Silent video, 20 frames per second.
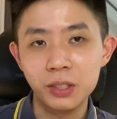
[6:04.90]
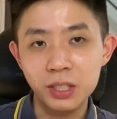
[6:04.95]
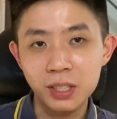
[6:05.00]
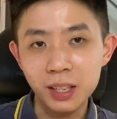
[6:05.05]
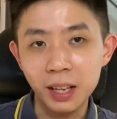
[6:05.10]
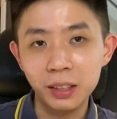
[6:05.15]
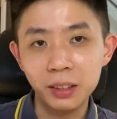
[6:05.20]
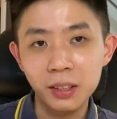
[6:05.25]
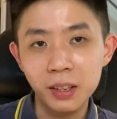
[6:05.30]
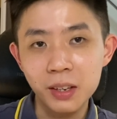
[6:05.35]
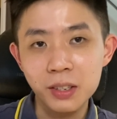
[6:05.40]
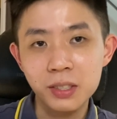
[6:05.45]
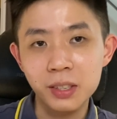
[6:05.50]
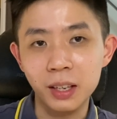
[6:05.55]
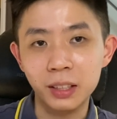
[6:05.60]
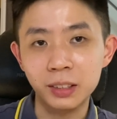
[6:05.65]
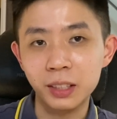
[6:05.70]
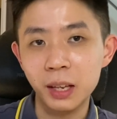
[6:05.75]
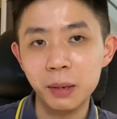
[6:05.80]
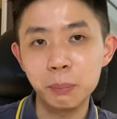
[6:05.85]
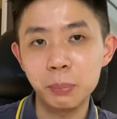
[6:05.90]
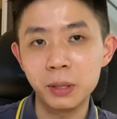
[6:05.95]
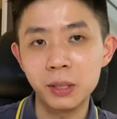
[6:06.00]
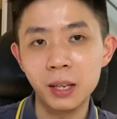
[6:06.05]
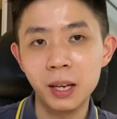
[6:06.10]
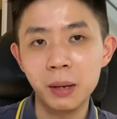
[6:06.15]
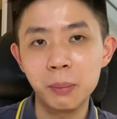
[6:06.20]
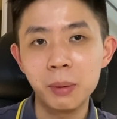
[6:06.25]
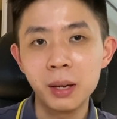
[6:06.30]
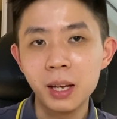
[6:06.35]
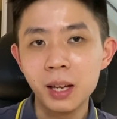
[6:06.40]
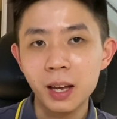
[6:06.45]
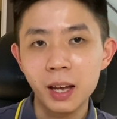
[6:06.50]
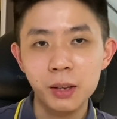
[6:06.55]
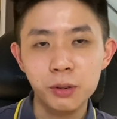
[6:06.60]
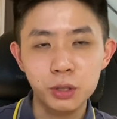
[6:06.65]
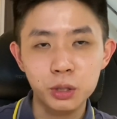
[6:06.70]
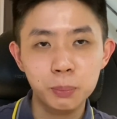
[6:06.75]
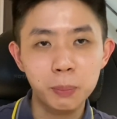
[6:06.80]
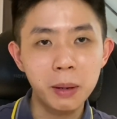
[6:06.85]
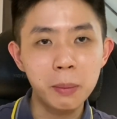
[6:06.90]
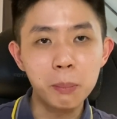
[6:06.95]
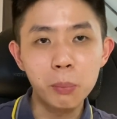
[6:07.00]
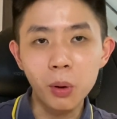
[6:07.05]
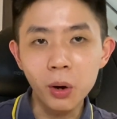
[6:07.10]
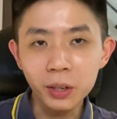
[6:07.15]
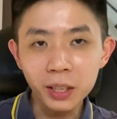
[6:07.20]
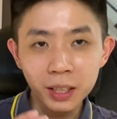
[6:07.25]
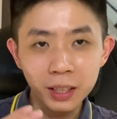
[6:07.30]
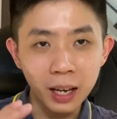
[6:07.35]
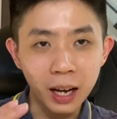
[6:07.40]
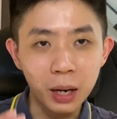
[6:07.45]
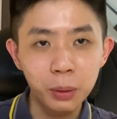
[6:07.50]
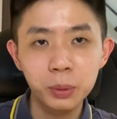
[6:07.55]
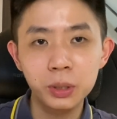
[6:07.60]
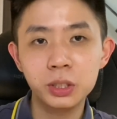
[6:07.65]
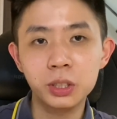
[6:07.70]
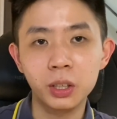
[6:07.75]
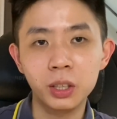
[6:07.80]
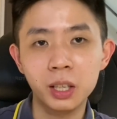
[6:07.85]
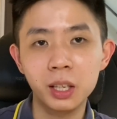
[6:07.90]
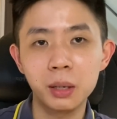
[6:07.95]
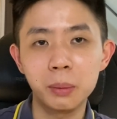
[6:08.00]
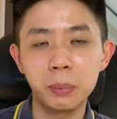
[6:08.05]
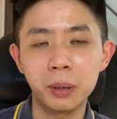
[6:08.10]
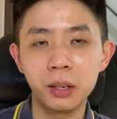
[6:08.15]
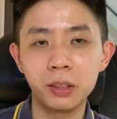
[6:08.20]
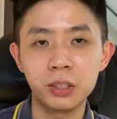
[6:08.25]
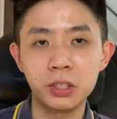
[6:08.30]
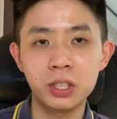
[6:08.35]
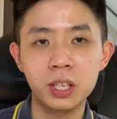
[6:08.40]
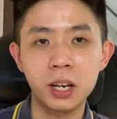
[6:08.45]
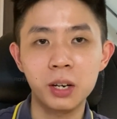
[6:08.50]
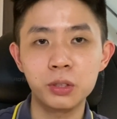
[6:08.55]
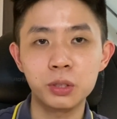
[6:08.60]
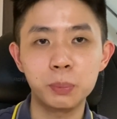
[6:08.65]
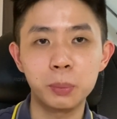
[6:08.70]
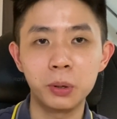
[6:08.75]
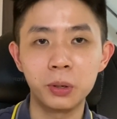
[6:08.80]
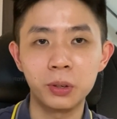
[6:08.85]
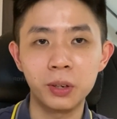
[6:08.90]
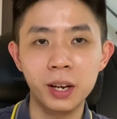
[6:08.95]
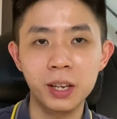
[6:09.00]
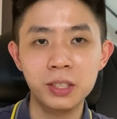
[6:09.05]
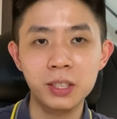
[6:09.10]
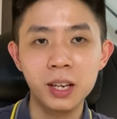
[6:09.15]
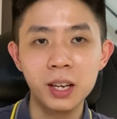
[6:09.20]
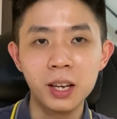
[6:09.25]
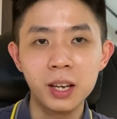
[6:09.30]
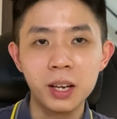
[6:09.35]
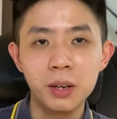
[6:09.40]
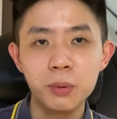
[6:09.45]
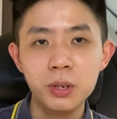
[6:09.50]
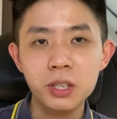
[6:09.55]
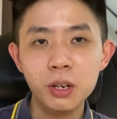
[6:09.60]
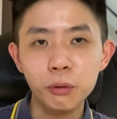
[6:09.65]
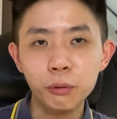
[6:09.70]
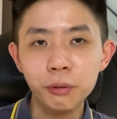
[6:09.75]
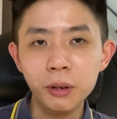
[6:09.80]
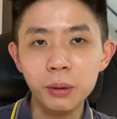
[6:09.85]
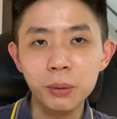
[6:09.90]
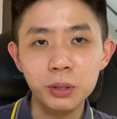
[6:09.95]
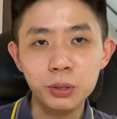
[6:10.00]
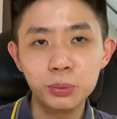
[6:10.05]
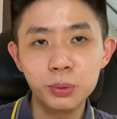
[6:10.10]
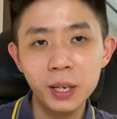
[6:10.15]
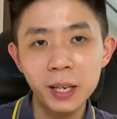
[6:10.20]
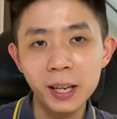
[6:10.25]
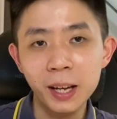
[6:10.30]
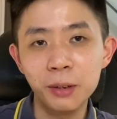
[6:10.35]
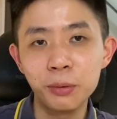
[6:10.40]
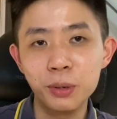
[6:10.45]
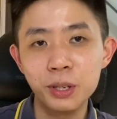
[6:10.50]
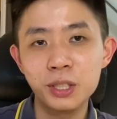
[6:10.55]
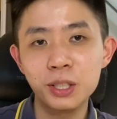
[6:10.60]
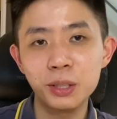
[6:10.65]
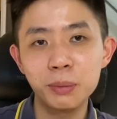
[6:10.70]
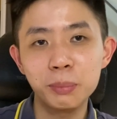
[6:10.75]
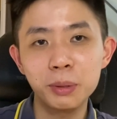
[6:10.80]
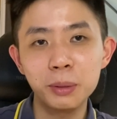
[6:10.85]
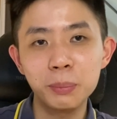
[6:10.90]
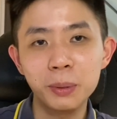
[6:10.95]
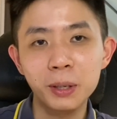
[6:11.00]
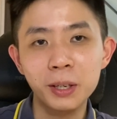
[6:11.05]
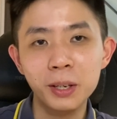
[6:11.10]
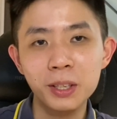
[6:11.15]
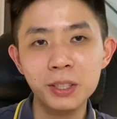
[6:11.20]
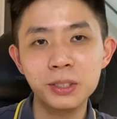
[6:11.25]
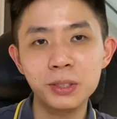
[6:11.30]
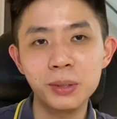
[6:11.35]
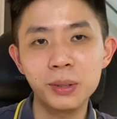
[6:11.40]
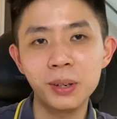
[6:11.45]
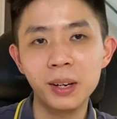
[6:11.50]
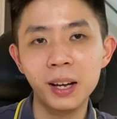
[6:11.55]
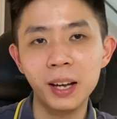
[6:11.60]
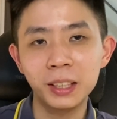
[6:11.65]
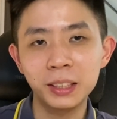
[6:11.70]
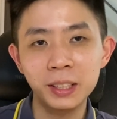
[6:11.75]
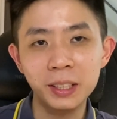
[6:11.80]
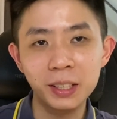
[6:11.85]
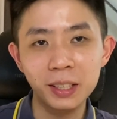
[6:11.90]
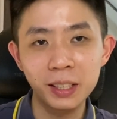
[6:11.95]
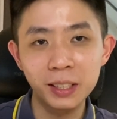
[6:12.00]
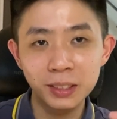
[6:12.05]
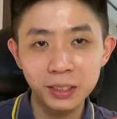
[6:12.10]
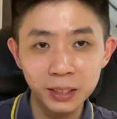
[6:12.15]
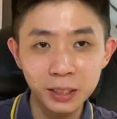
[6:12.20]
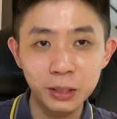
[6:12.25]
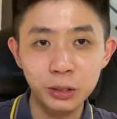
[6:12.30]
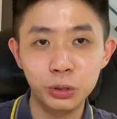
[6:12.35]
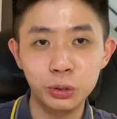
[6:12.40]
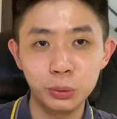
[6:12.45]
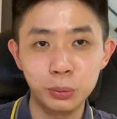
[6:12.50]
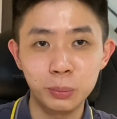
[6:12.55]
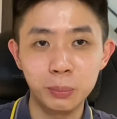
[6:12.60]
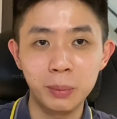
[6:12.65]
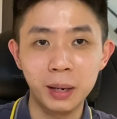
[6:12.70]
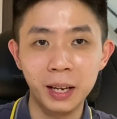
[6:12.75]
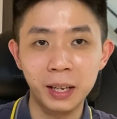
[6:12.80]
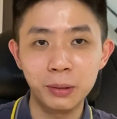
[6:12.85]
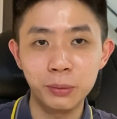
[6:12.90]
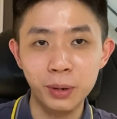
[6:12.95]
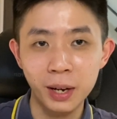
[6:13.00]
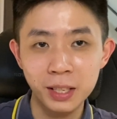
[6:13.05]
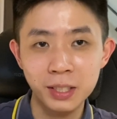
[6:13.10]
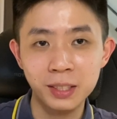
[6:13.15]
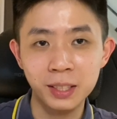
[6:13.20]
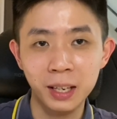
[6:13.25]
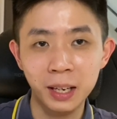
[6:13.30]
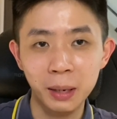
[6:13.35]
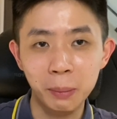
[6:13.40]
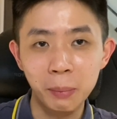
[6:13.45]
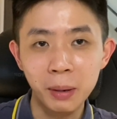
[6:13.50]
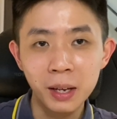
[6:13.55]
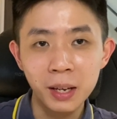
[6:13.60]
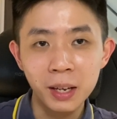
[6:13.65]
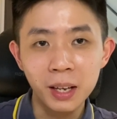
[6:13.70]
Sundays at 10 p.m. and would spend more than an hour talking about her child's progress, which I felt was really unreasonable because you are actually eating into my rest time.